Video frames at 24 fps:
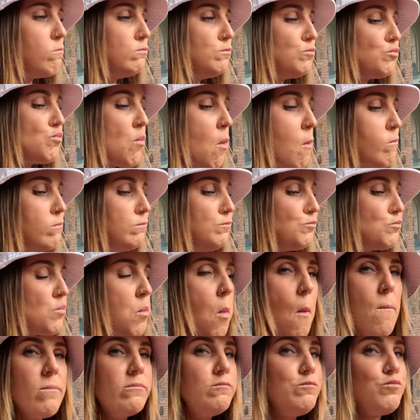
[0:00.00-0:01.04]

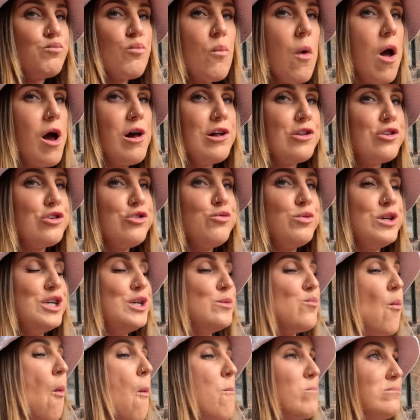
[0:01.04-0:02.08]
Mm. I like the
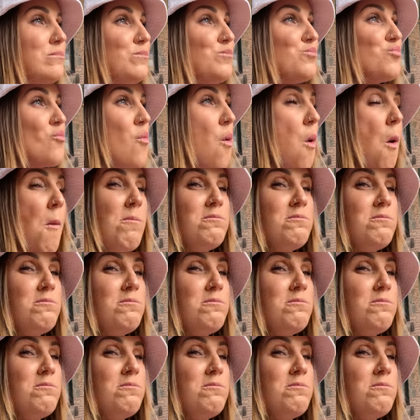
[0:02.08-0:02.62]
sweet. You know what?